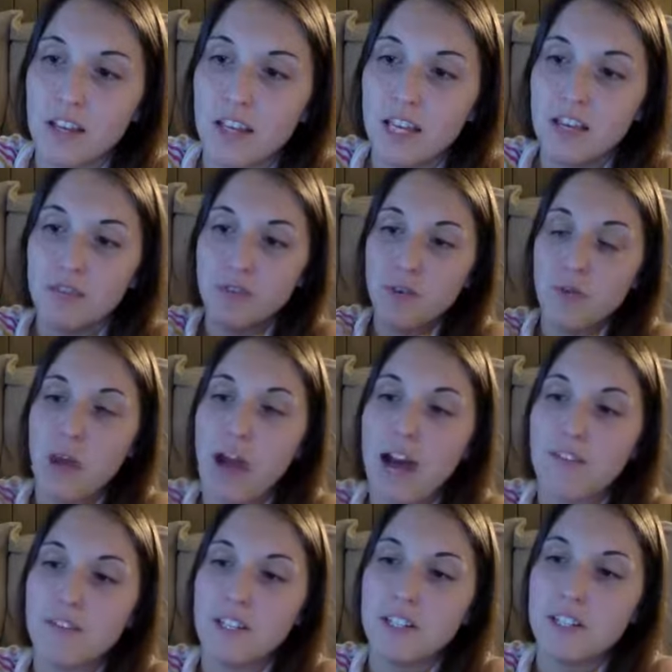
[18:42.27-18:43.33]
you
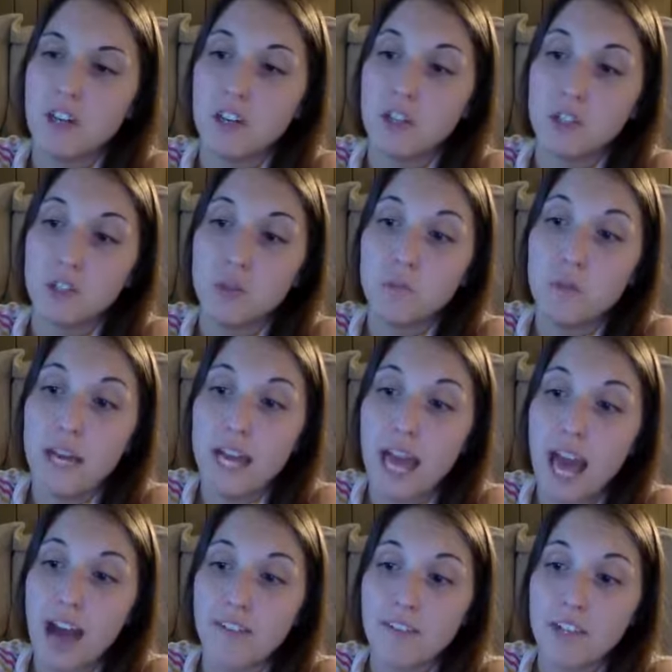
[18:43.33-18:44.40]
haven't, you may
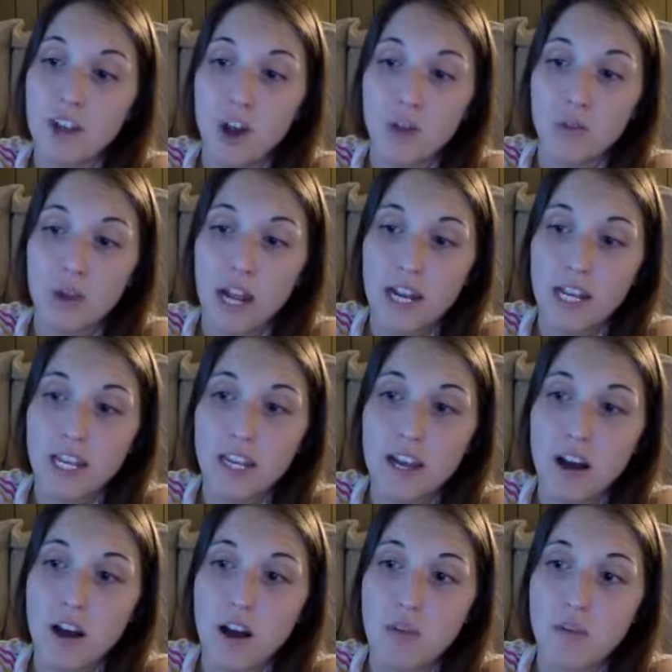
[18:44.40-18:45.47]
have it already.
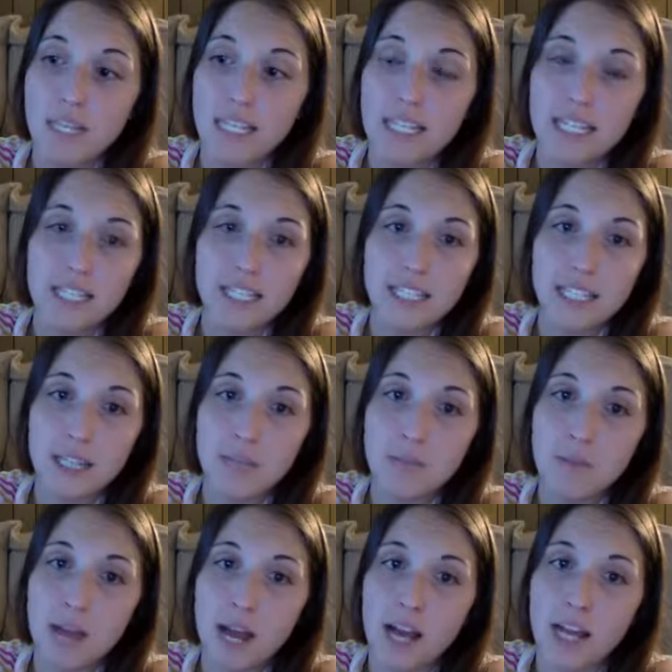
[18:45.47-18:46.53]
It is in
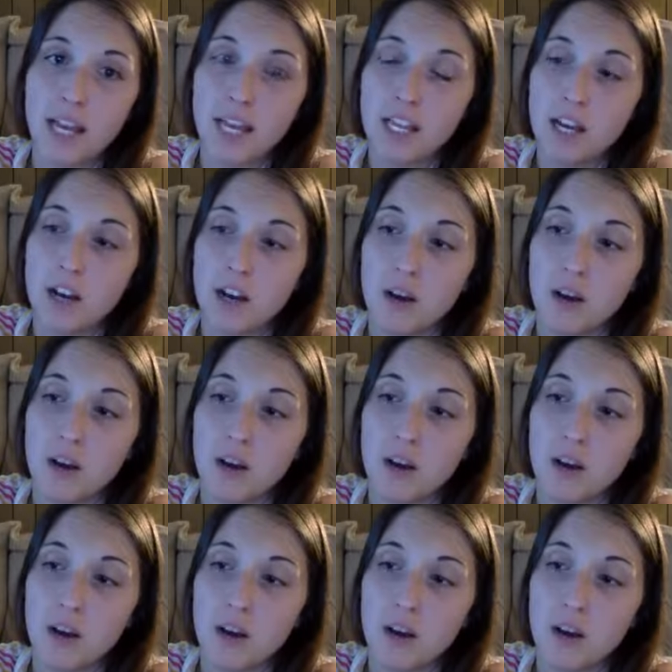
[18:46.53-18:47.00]
my